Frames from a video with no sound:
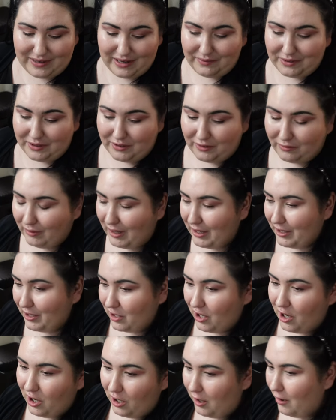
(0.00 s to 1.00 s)
never run a
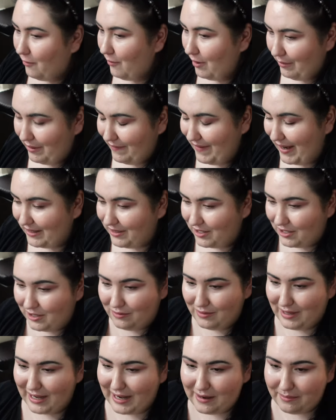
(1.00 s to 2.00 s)
call where we've had to
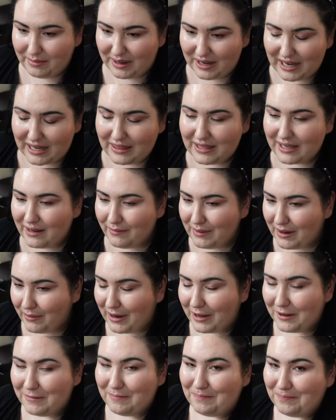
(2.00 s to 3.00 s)
do that, but I think it went
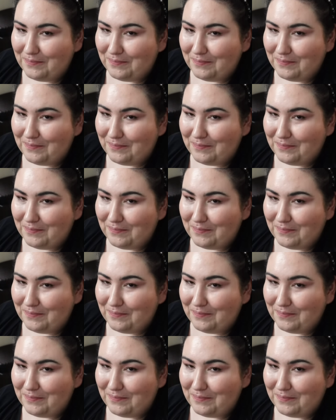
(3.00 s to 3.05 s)
well.